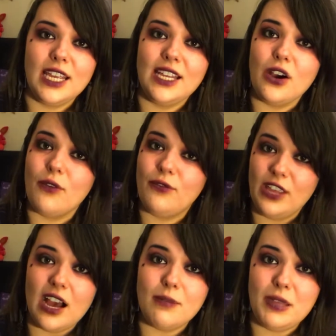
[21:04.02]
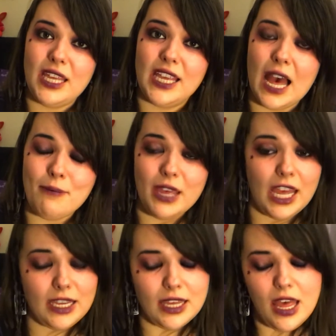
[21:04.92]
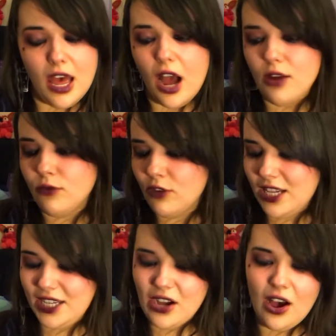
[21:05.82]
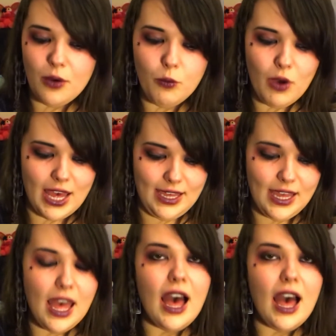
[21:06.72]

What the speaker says: got VIP camping. I really can't wait.